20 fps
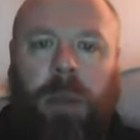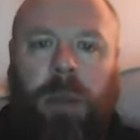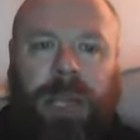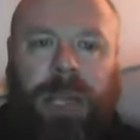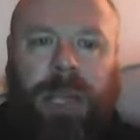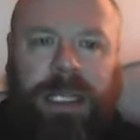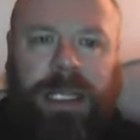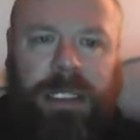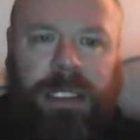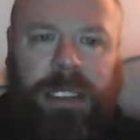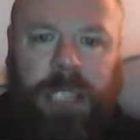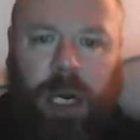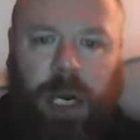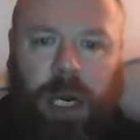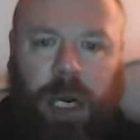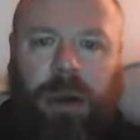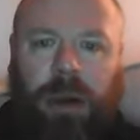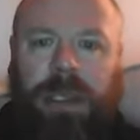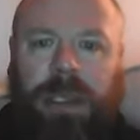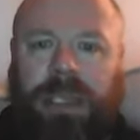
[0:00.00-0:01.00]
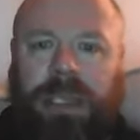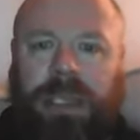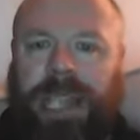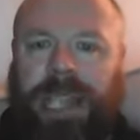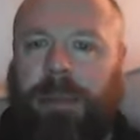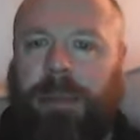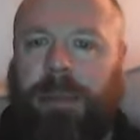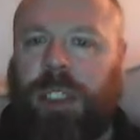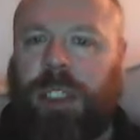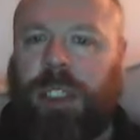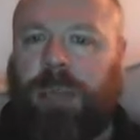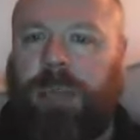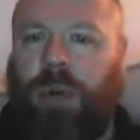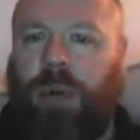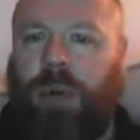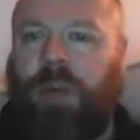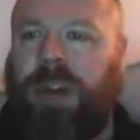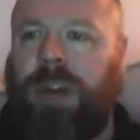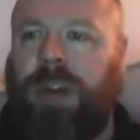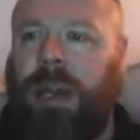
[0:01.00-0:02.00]
But this is the current temperature
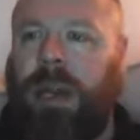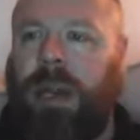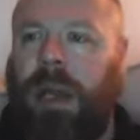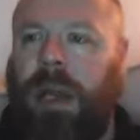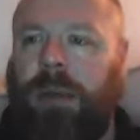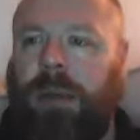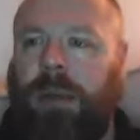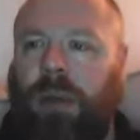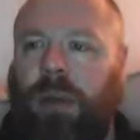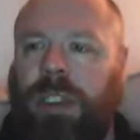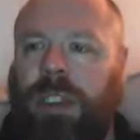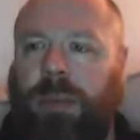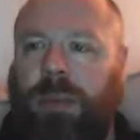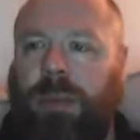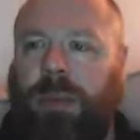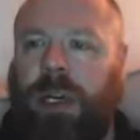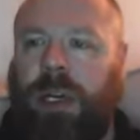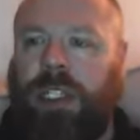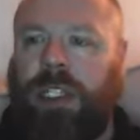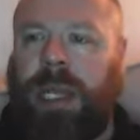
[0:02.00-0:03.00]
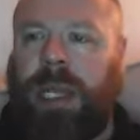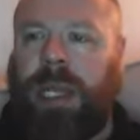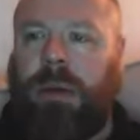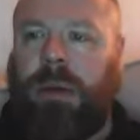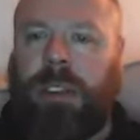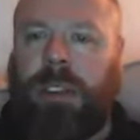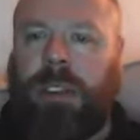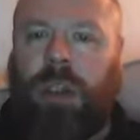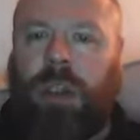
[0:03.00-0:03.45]
profile across the British Isles.